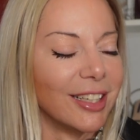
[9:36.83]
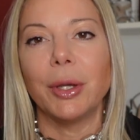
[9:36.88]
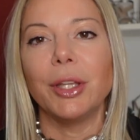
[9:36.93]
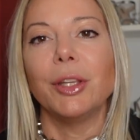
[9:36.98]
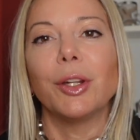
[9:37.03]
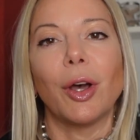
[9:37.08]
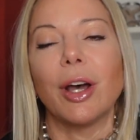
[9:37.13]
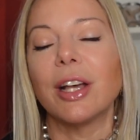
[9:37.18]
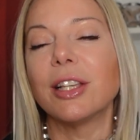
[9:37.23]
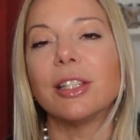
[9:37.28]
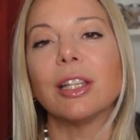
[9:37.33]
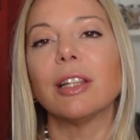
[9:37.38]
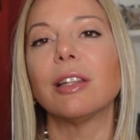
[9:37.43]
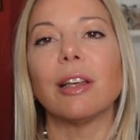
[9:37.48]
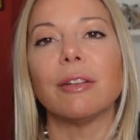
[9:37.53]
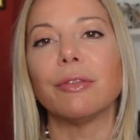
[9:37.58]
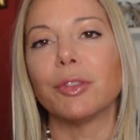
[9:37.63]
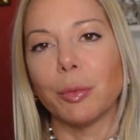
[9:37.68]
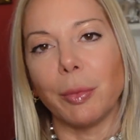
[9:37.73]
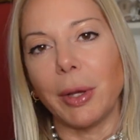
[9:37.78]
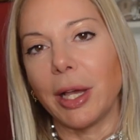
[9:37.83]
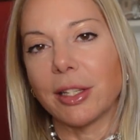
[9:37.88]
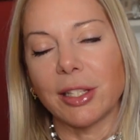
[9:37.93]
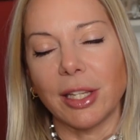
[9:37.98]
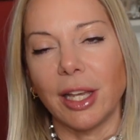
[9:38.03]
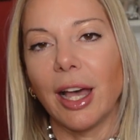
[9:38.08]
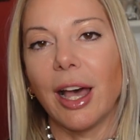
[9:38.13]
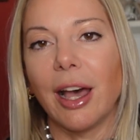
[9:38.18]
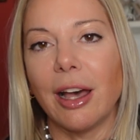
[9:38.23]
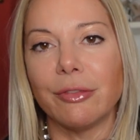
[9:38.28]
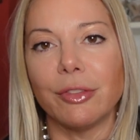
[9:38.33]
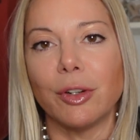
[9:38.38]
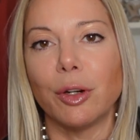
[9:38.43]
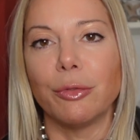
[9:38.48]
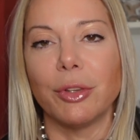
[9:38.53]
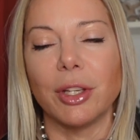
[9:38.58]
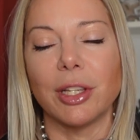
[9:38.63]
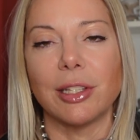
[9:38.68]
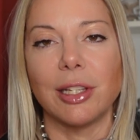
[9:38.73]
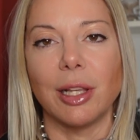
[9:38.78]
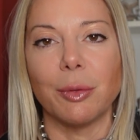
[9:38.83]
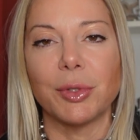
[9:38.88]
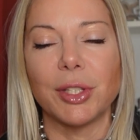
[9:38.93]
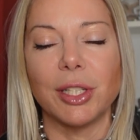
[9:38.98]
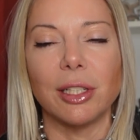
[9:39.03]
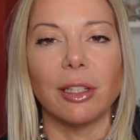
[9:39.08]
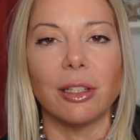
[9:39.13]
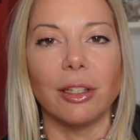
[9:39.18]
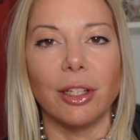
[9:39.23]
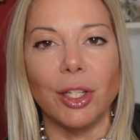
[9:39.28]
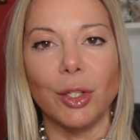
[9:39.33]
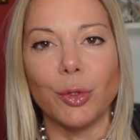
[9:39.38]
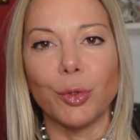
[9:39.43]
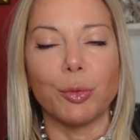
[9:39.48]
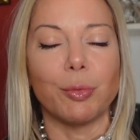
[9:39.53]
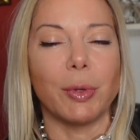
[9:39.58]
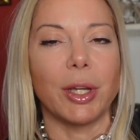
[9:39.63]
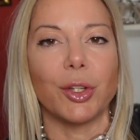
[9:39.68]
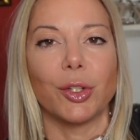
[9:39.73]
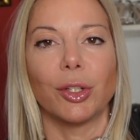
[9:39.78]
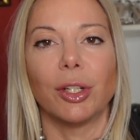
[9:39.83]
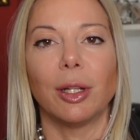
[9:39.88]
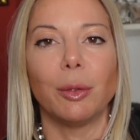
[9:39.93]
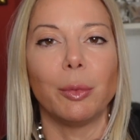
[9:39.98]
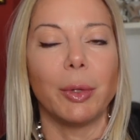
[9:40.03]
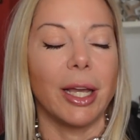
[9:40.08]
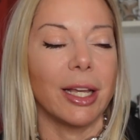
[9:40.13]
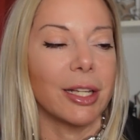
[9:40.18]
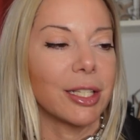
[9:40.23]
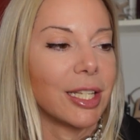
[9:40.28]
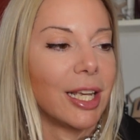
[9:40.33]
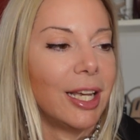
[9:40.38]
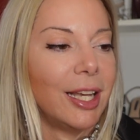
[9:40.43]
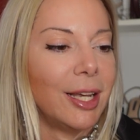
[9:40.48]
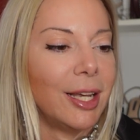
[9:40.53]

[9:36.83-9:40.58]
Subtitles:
But you know, I still love the bags I have. Obviously, I'm still going to use my Chanel bags.